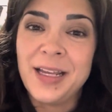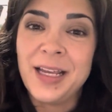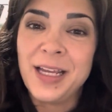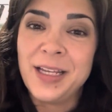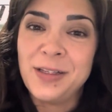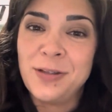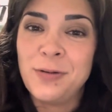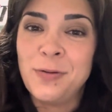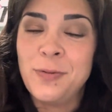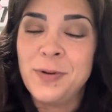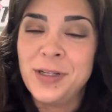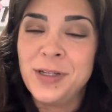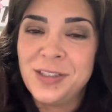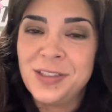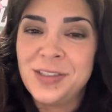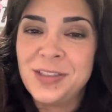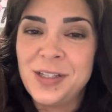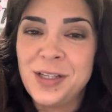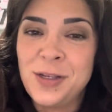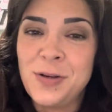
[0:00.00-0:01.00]
and you'll
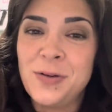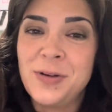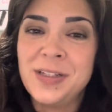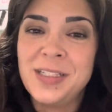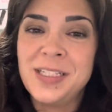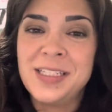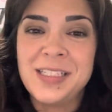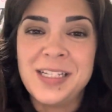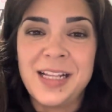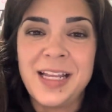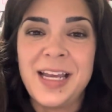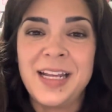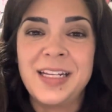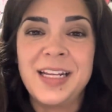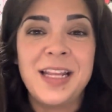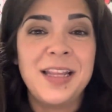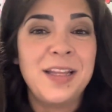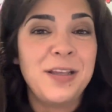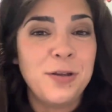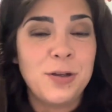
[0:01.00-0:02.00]
wish that you're in Disneyland,
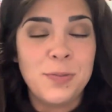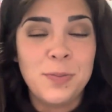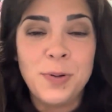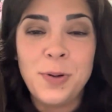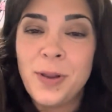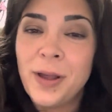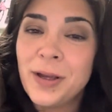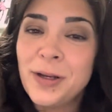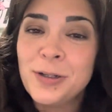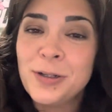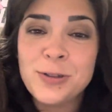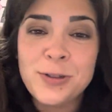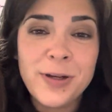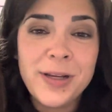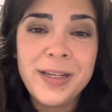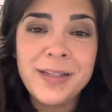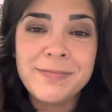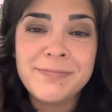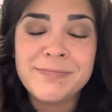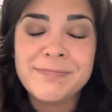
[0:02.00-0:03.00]
and then you can pull out your
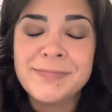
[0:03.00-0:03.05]
treat.